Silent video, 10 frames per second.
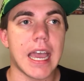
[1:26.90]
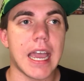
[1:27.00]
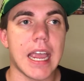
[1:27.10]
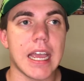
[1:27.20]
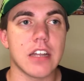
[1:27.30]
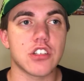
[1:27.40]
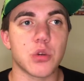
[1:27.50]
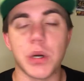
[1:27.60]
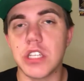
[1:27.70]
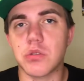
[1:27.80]
And
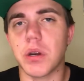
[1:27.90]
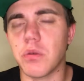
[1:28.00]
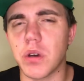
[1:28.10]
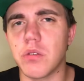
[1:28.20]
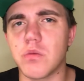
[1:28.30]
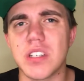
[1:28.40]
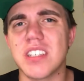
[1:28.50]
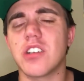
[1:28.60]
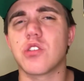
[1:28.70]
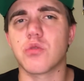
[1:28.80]
2021
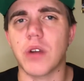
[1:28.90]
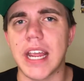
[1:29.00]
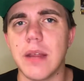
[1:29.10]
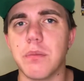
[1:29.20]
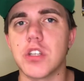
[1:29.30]
wasn't great,